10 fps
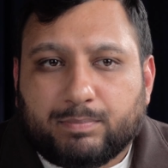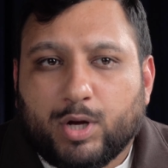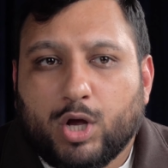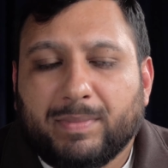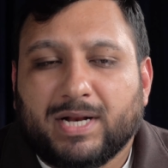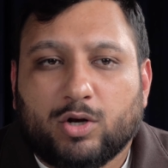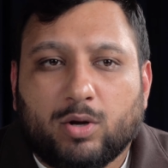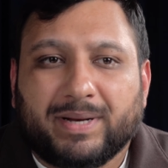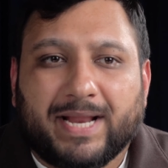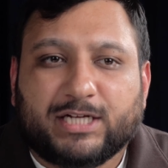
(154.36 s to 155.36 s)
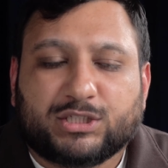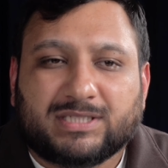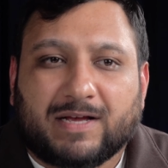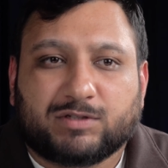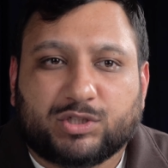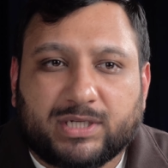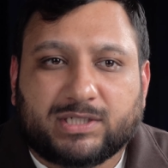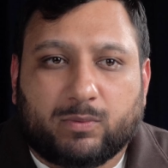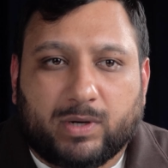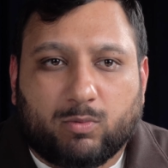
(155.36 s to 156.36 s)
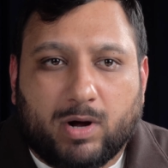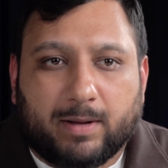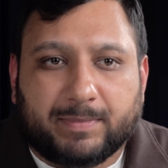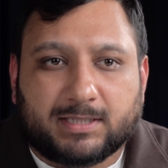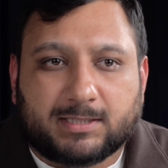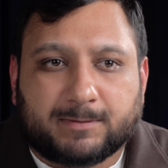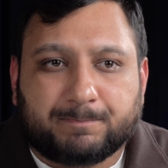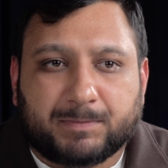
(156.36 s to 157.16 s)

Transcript: Permanent nominations have stricter requirements.